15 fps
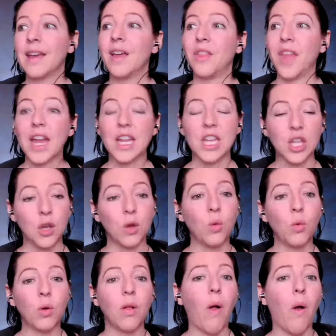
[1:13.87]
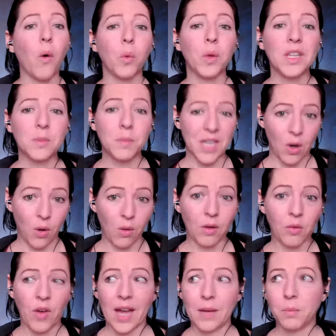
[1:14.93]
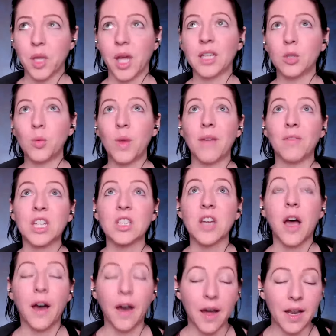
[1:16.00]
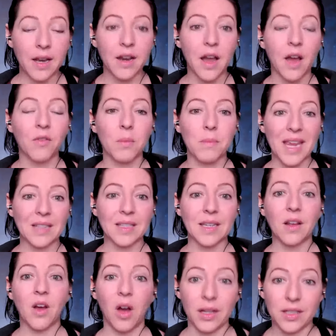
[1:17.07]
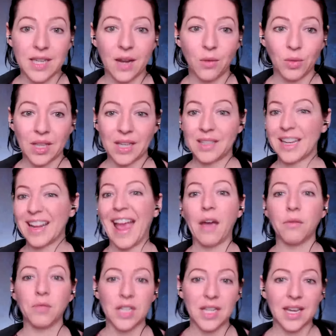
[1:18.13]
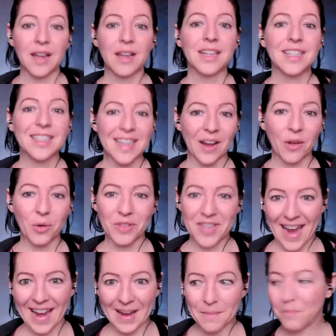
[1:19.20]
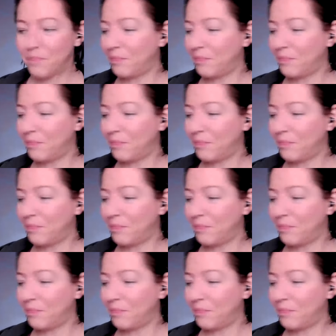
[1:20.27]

that you will always be notified. Plus, we have a ton of amazing content releasing every single day.